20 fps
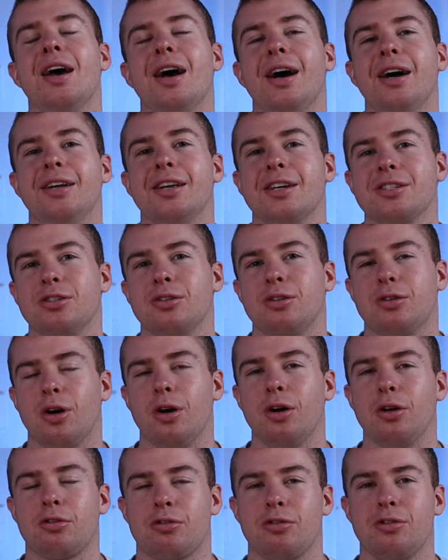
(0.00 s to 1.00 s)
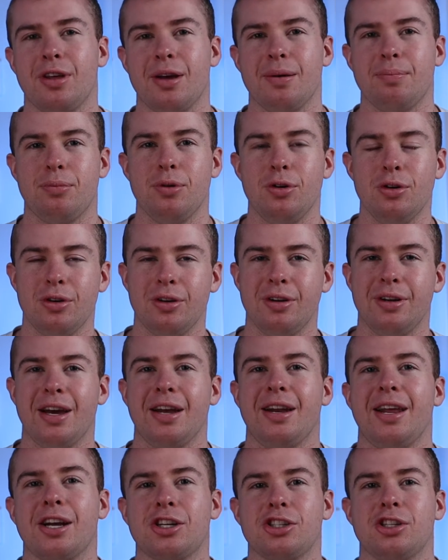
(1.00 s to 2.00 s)
it doesn't go through that burden
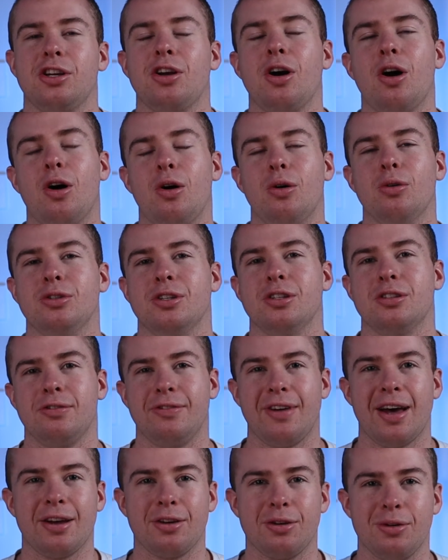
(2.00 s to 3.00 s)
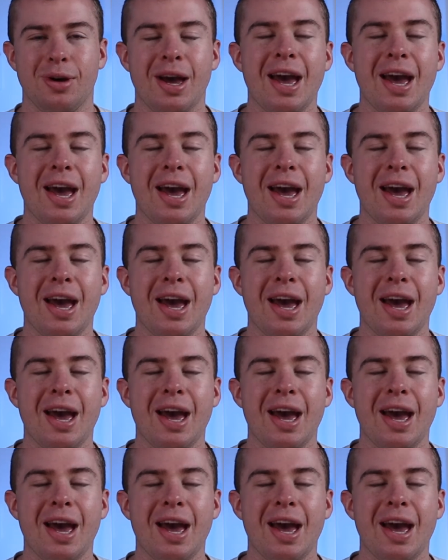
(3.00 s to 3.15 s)
and actually holds its value